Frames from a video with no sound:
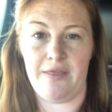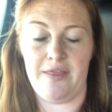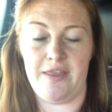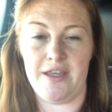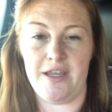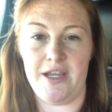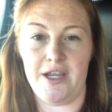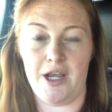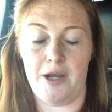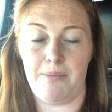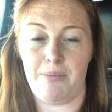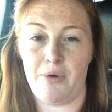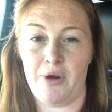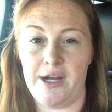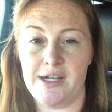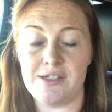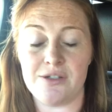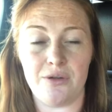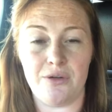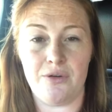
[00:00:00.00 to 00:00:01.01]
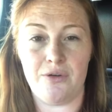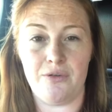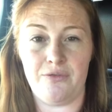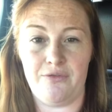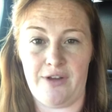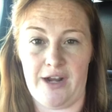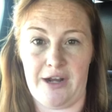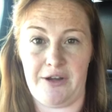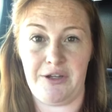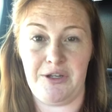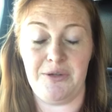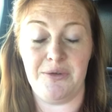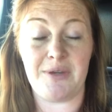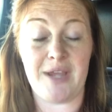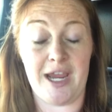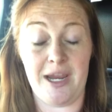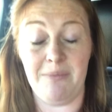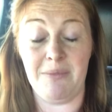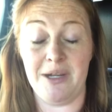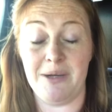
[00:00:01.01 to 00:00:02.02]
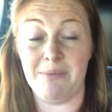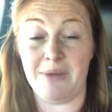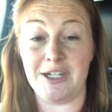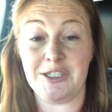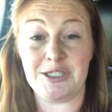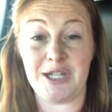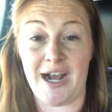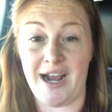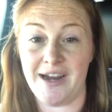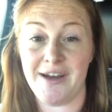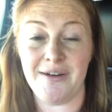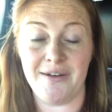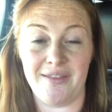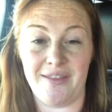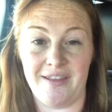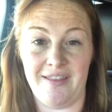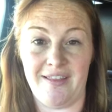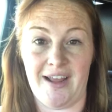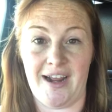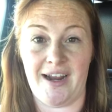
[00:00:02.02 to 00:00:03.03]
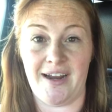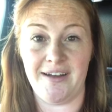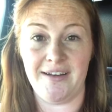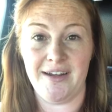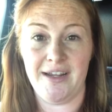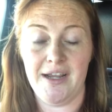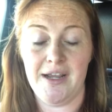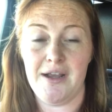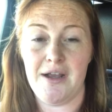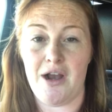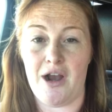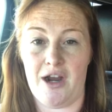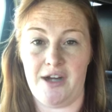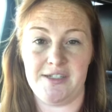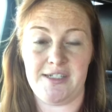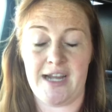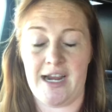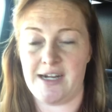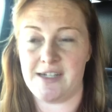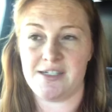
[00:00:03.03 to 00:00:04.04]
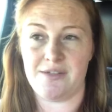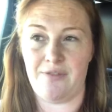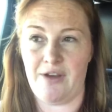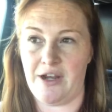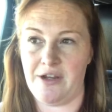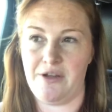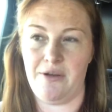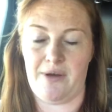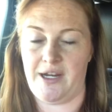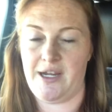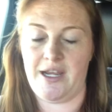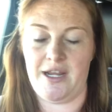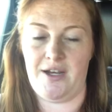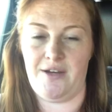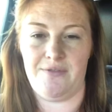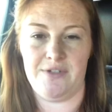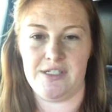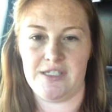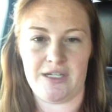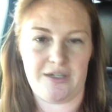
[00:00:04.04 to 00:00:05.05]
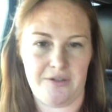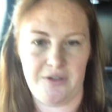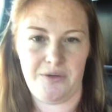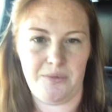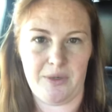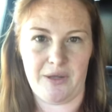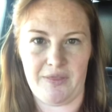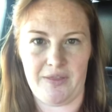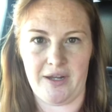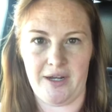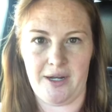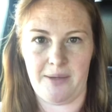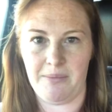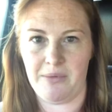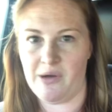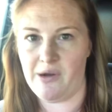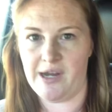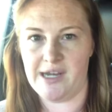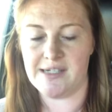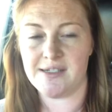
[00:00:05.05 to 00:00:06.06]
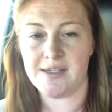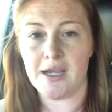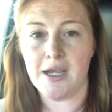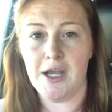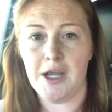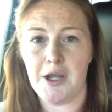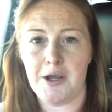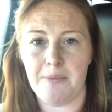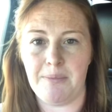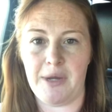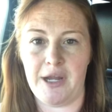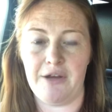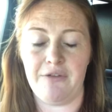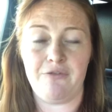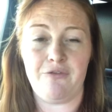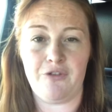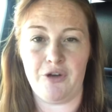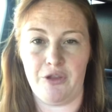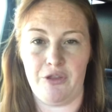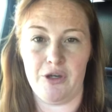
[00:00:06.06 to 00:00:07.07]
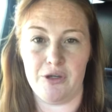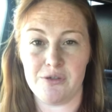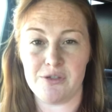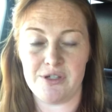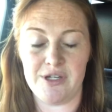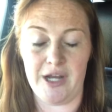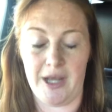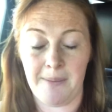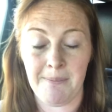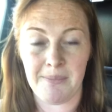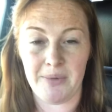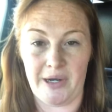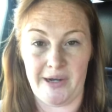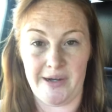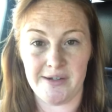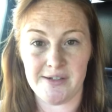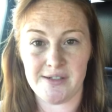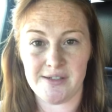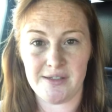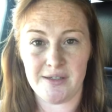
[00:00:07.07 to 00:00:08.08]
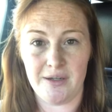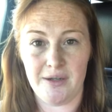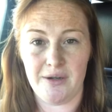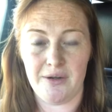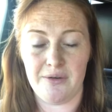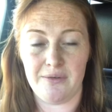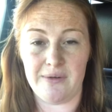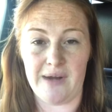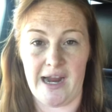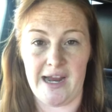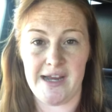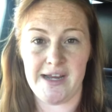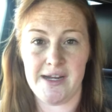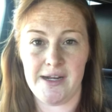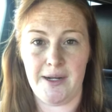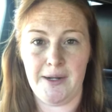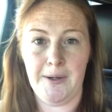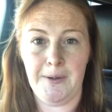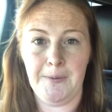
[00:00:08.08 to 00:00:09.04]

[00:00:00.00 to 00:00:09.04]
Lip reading: the appraisal value came in much higher than that. Our tax value, I can't even tell you what that number is, but for those numbers, right,